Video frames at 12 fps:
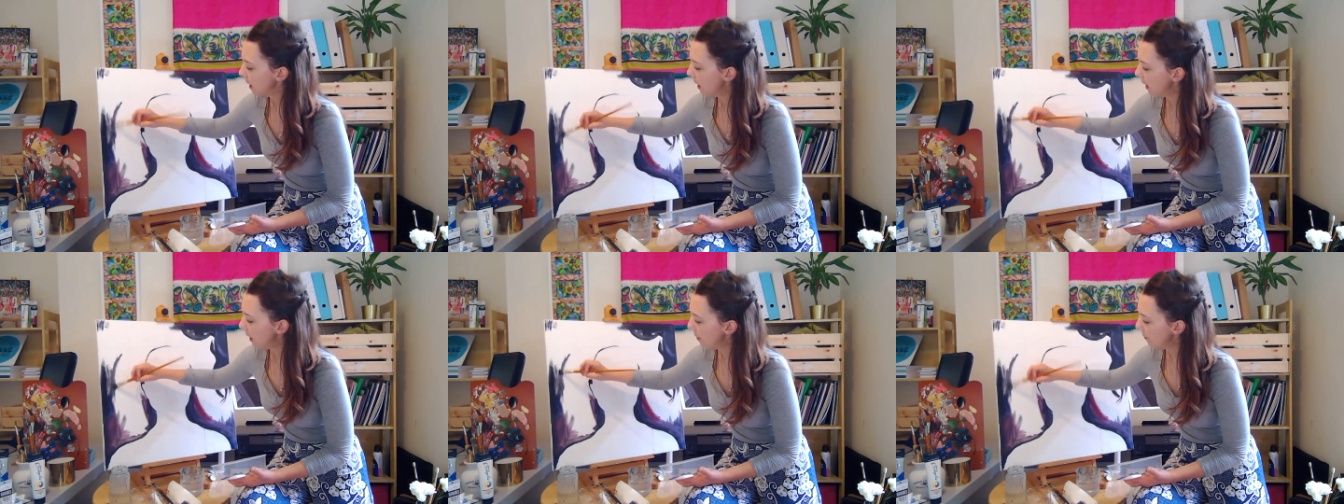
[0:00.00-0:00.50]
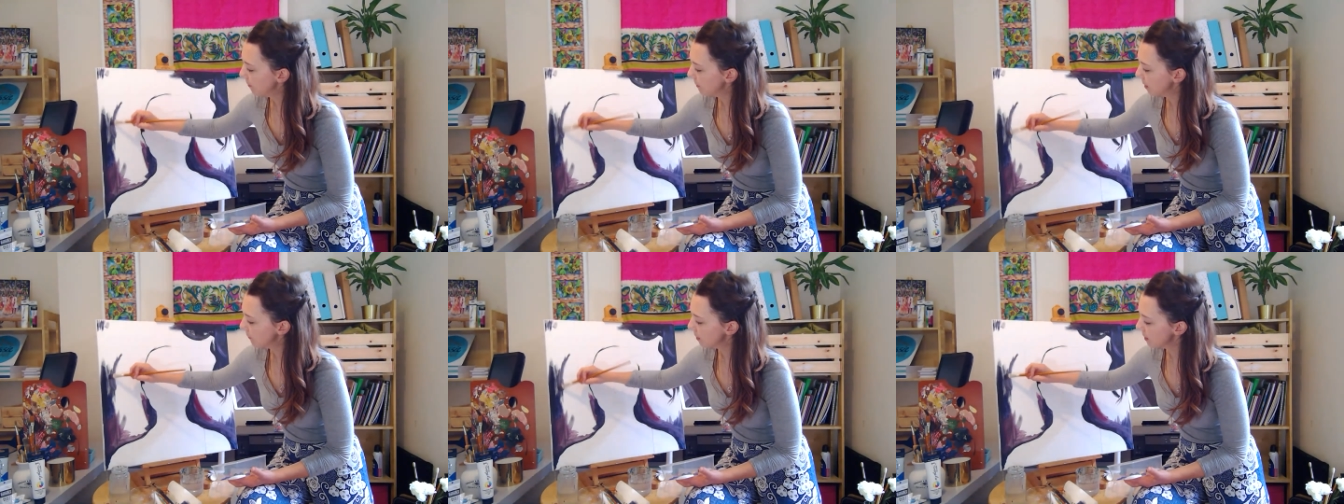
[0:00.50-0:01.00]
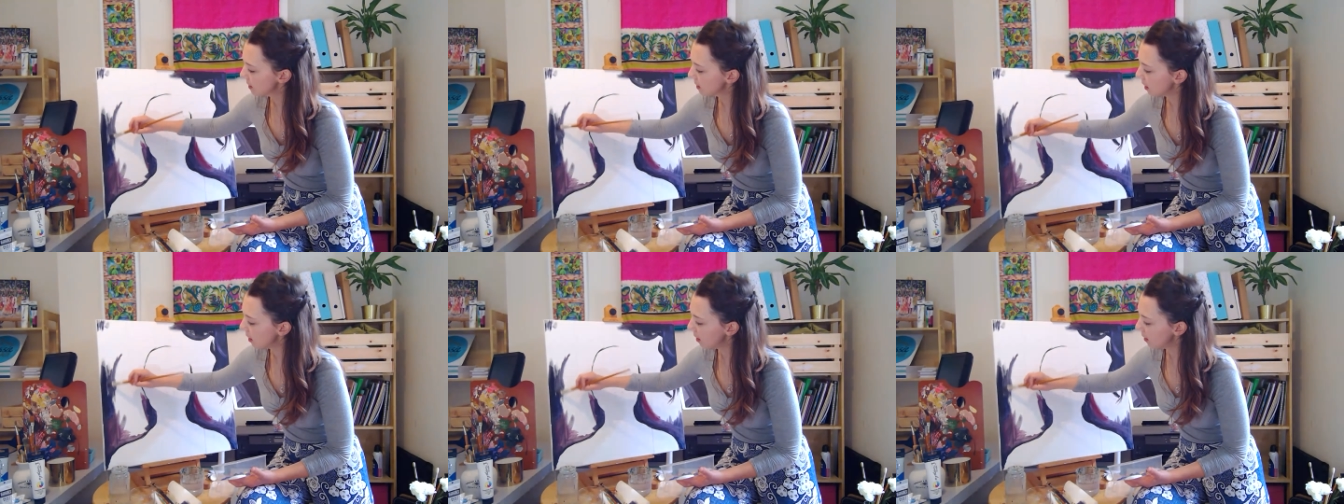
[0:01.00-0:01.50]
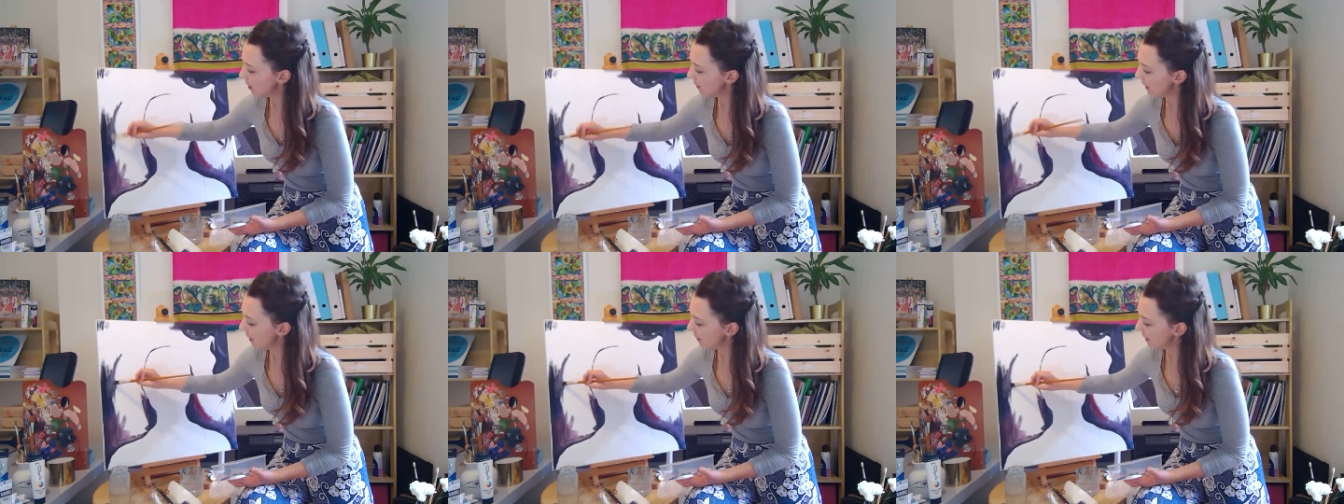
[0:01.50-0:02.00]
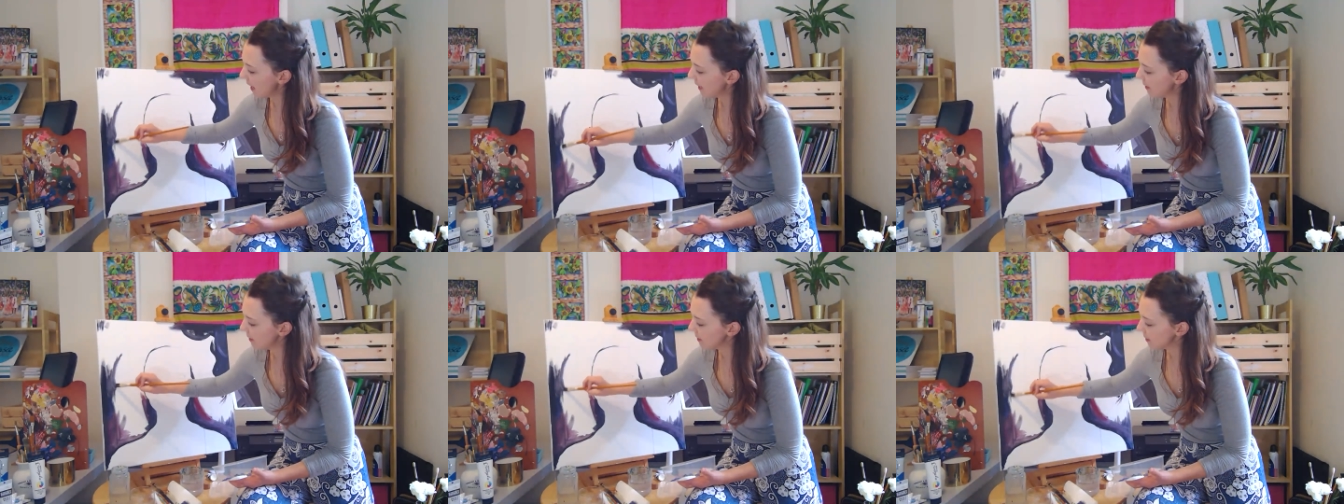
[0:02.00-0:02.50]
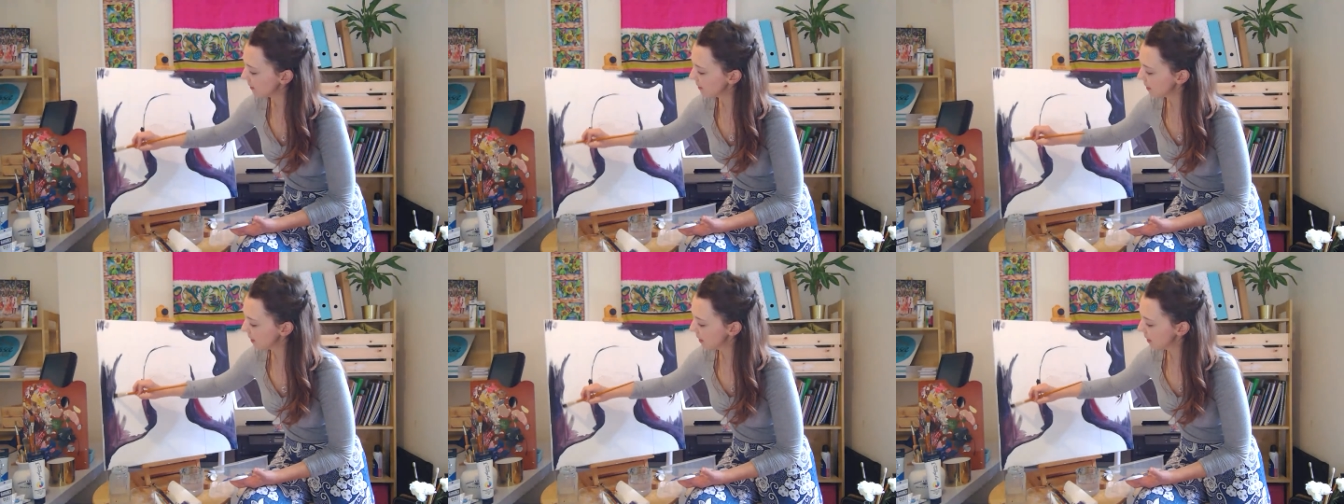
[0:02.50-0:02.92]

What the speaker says: and at the start and then at the end and